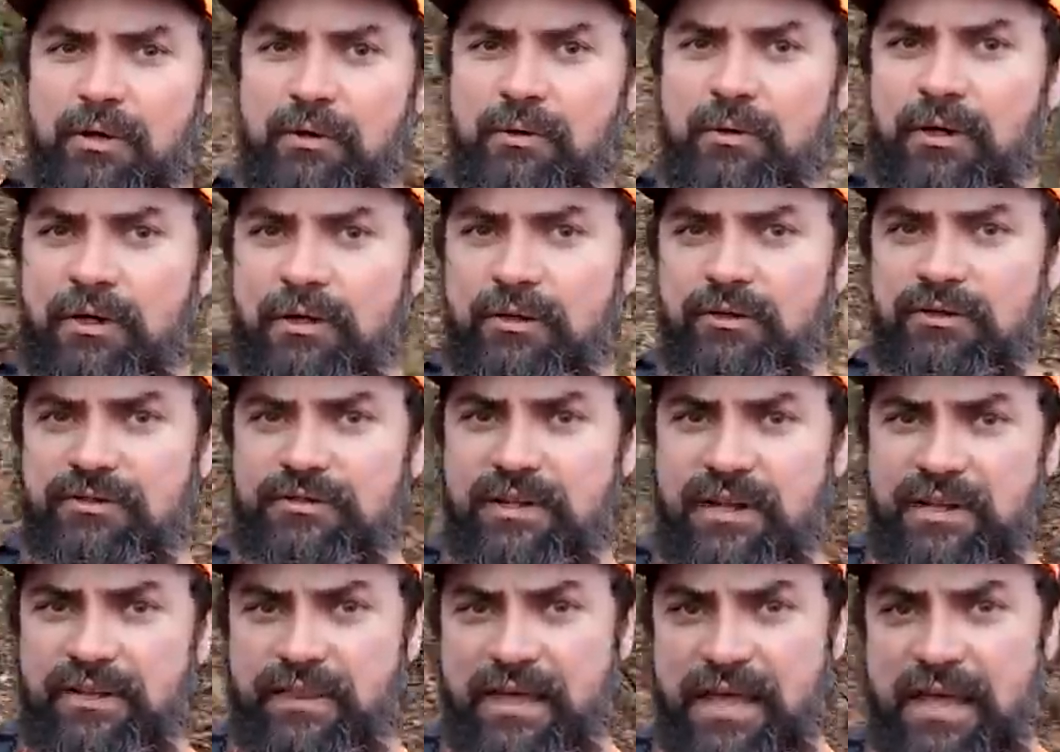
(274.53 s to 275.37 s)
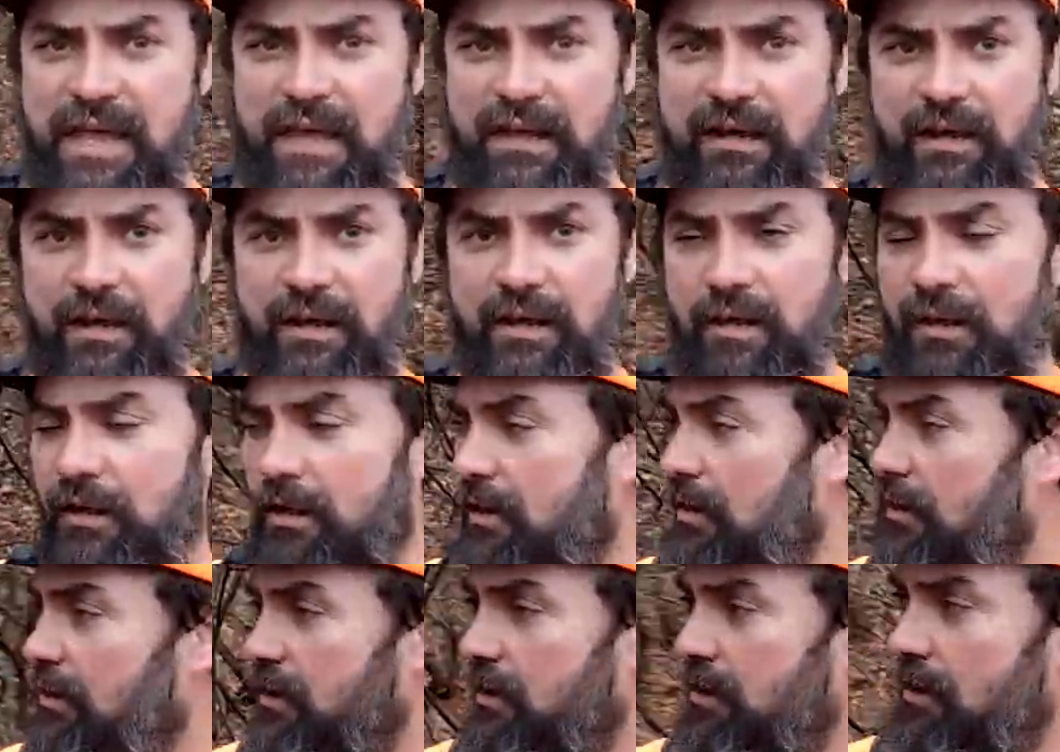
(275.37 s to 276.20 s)
where it looks like they had a
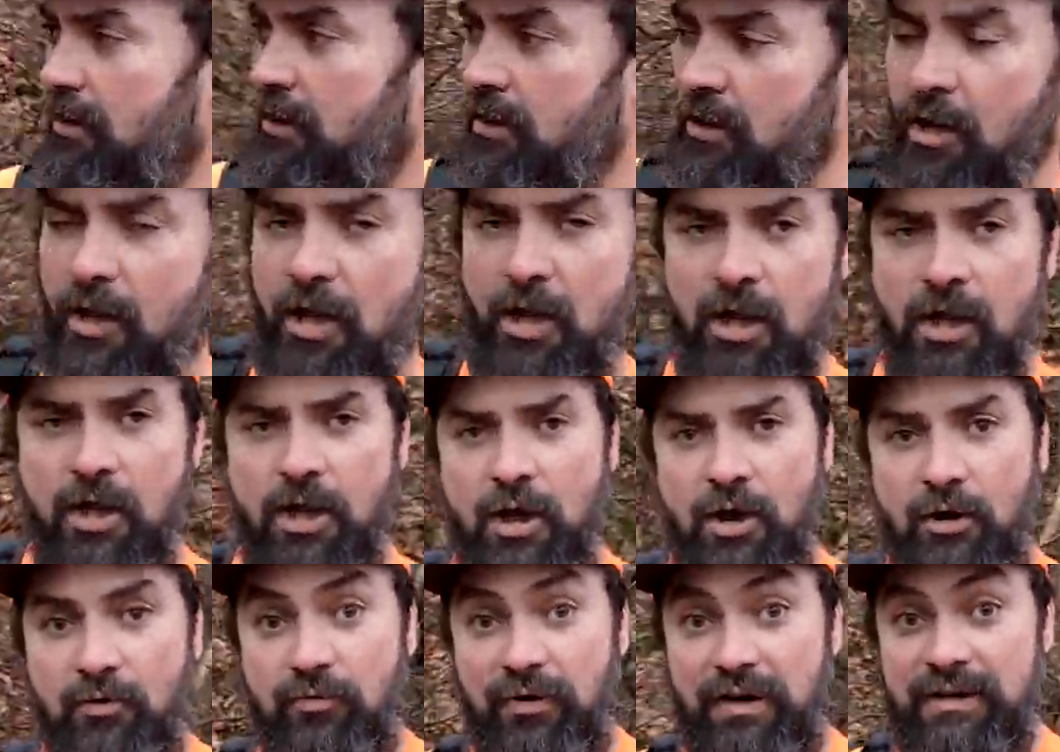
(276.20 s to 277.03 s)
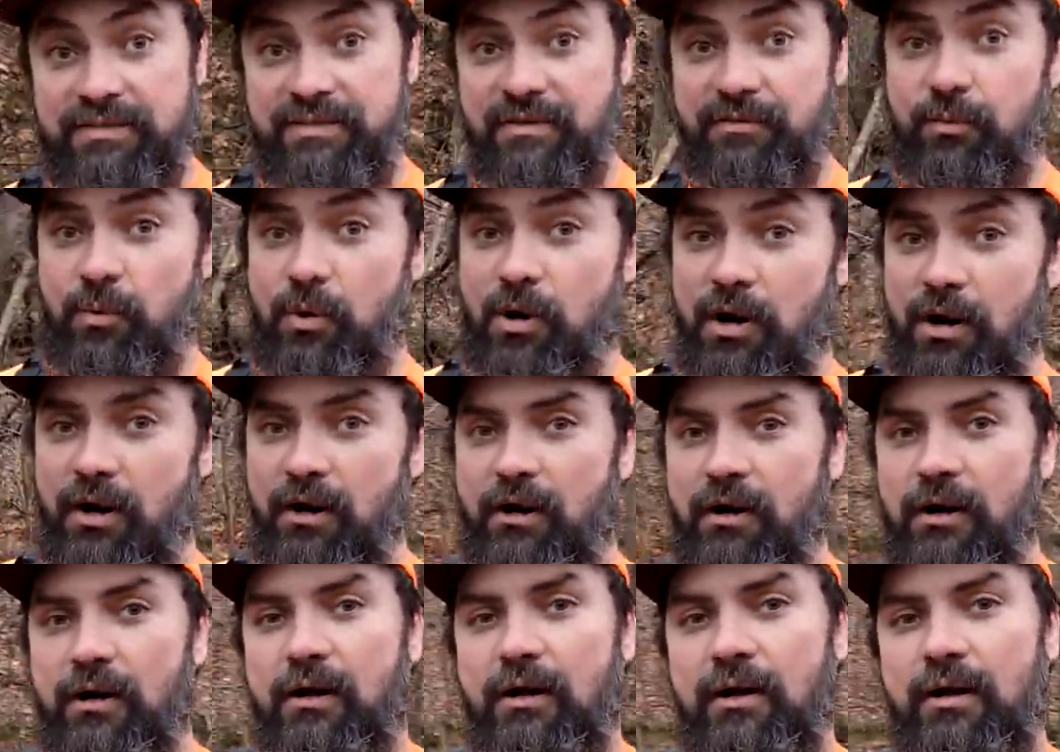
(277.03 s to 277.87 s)

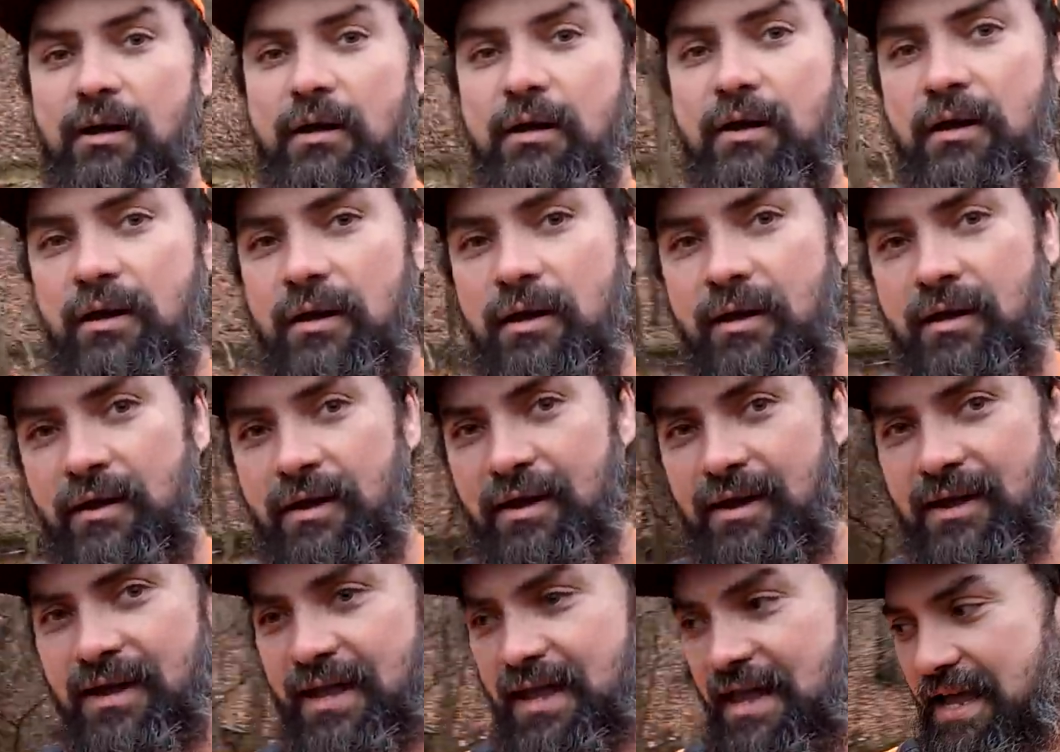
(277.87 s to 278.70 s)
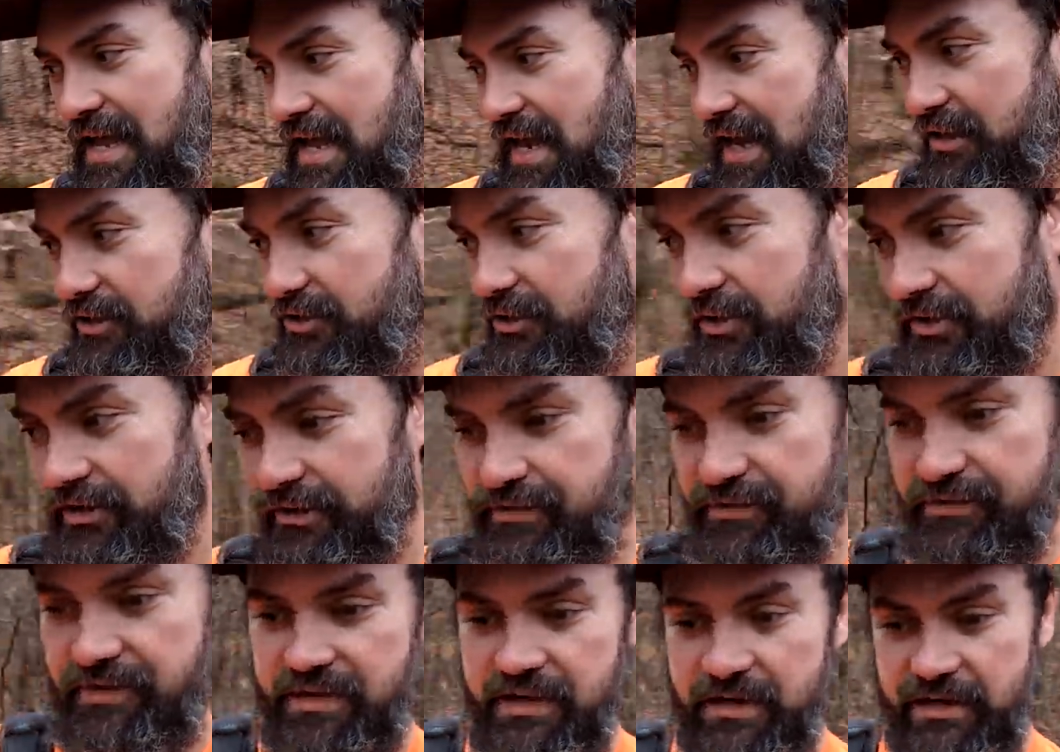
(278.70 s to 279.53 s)
reservoir. And you can
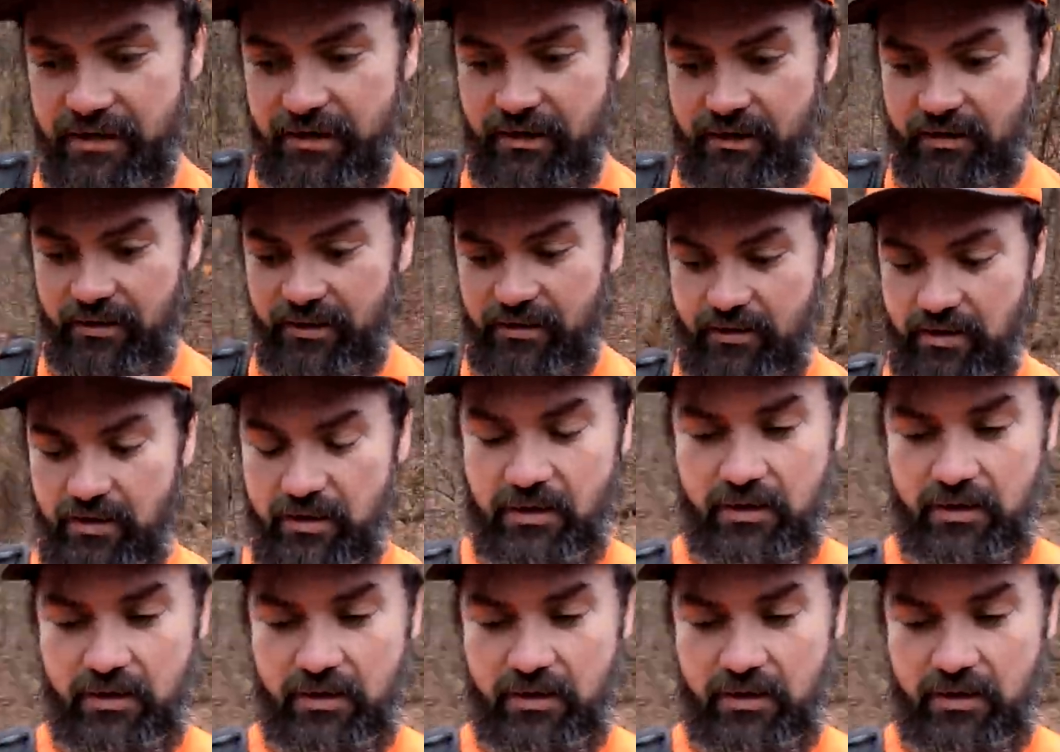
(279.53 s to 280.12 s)
see here